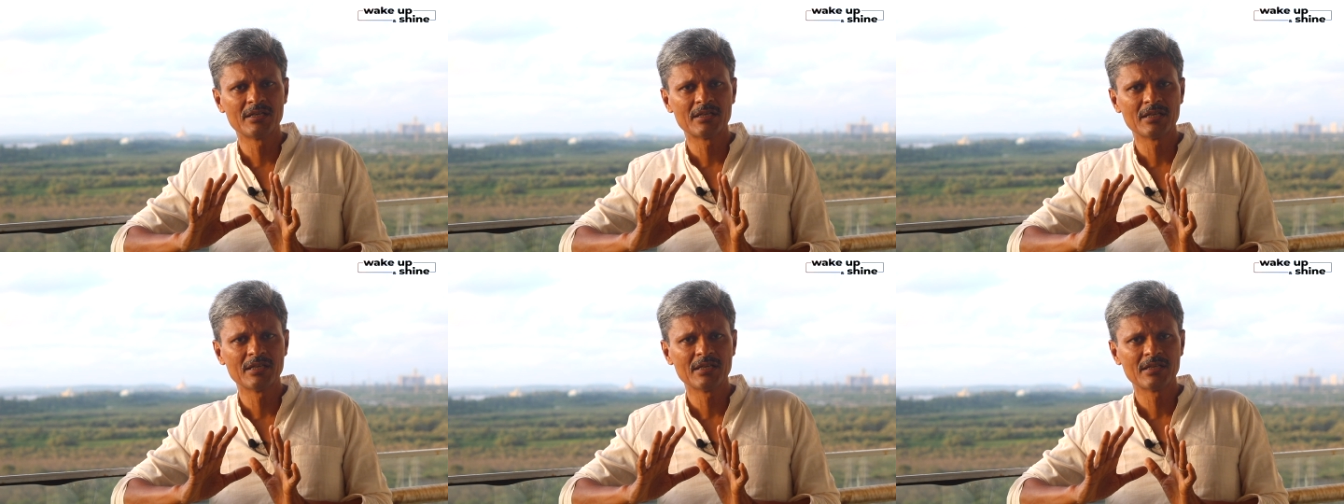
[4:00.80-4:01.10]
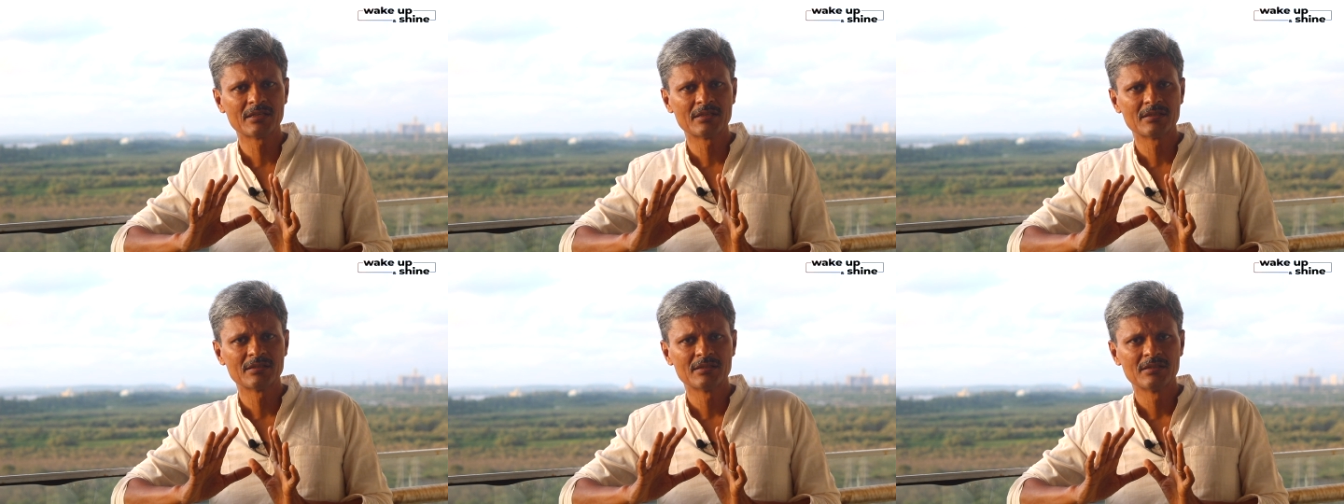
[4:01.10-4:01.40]

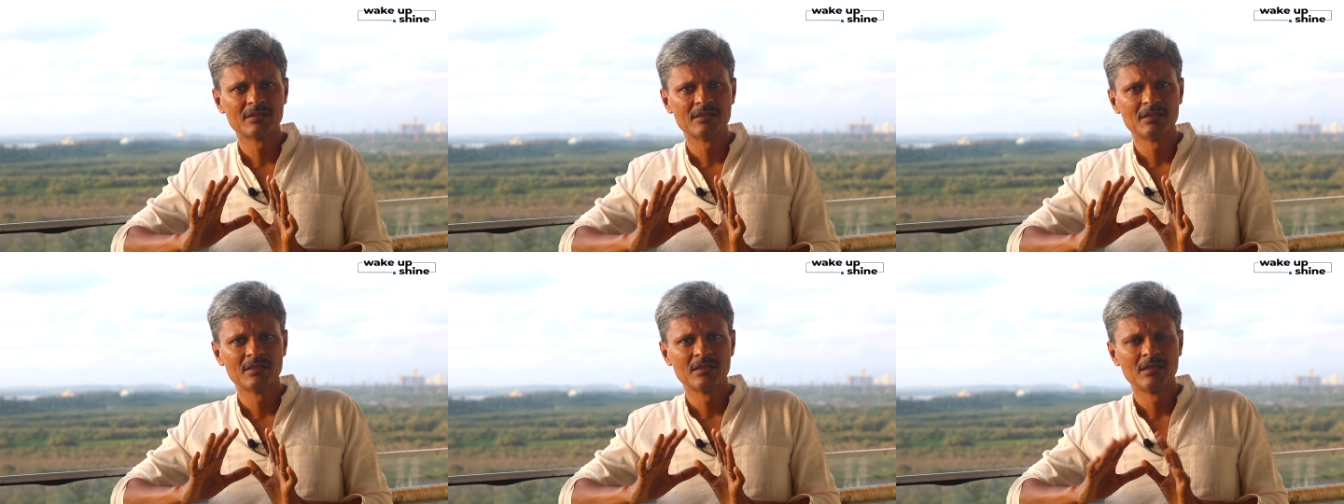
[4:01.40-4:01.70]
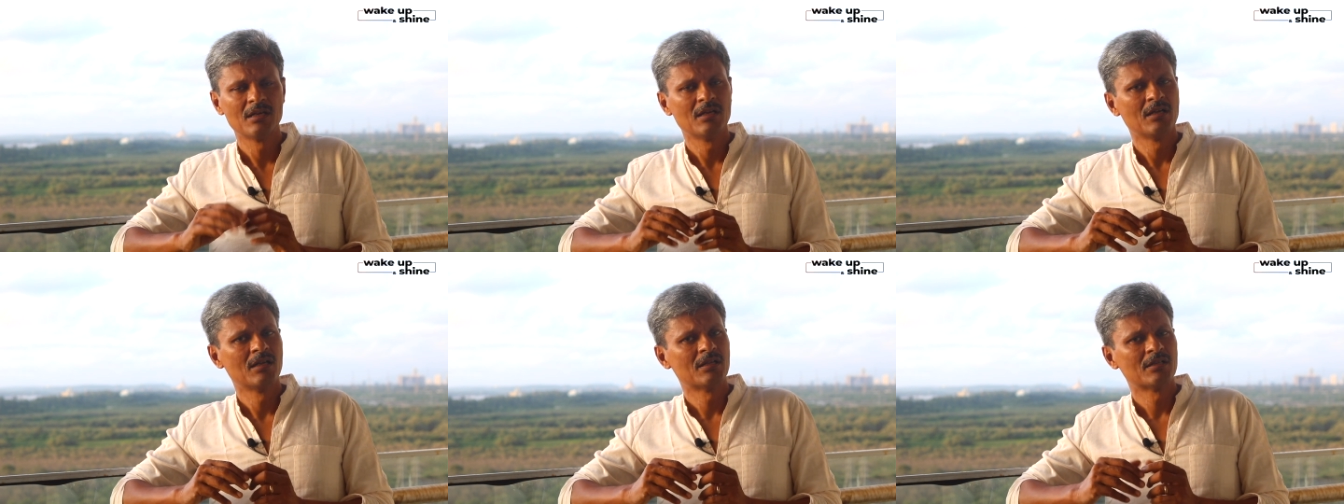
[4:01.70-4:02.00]
intake.
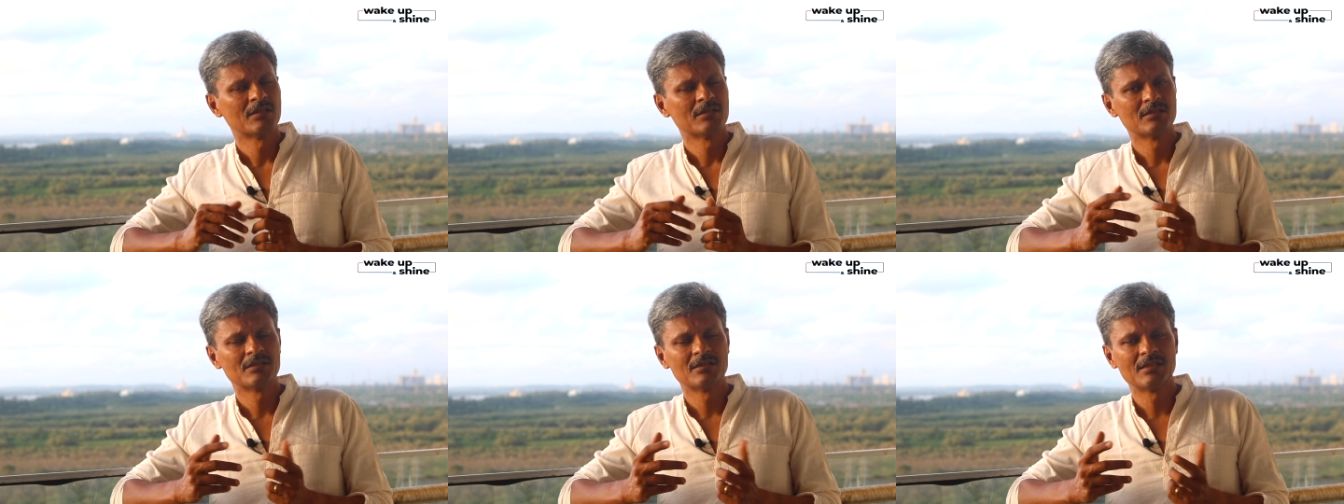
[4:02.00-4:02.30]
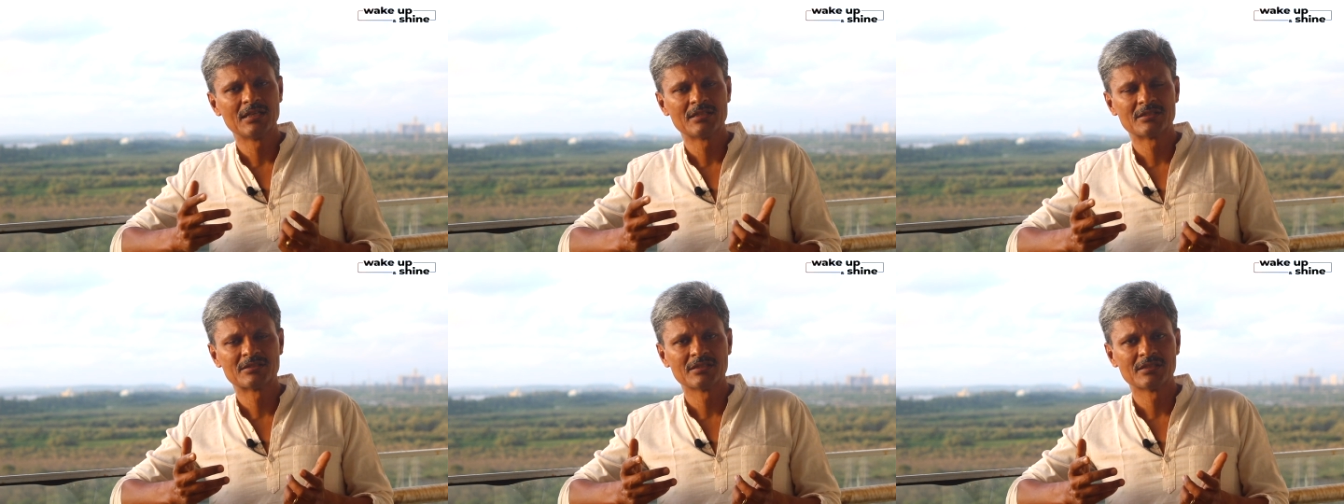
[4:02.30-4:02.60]

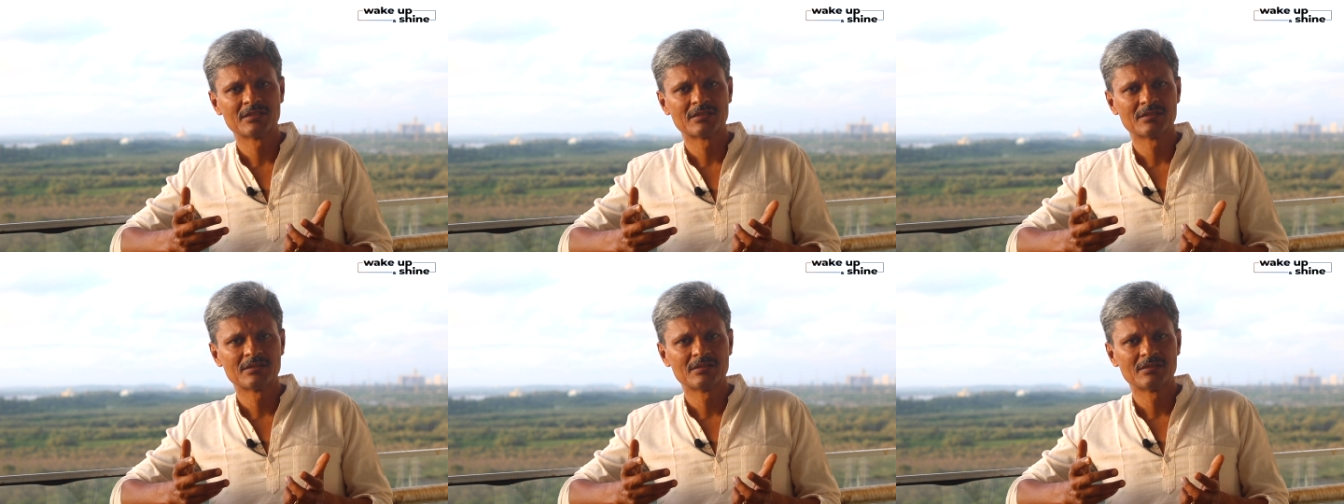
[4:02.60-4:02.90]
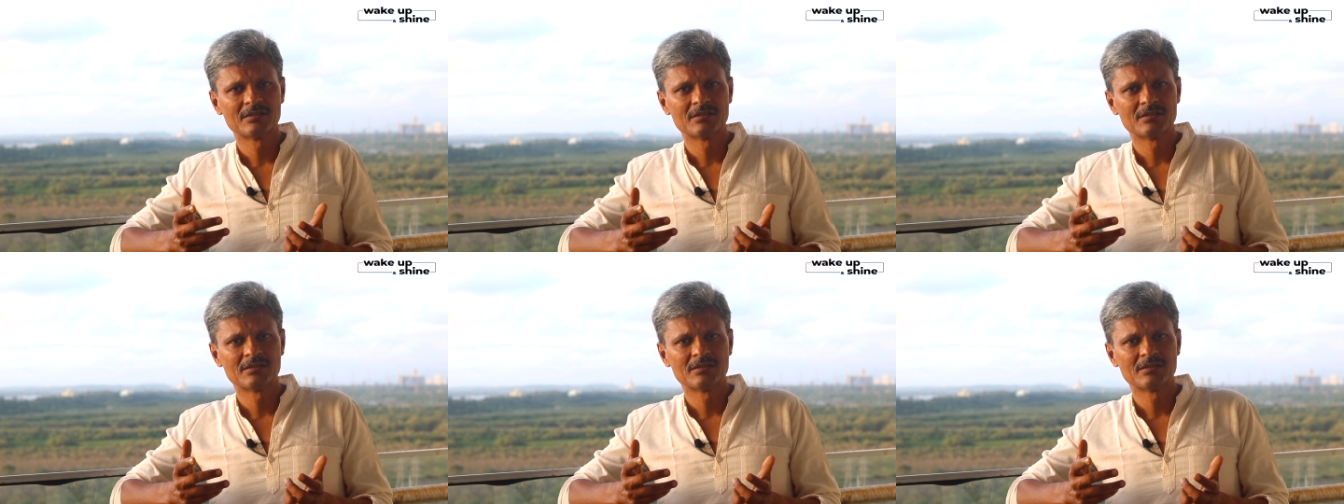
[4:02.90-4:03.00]
That's it.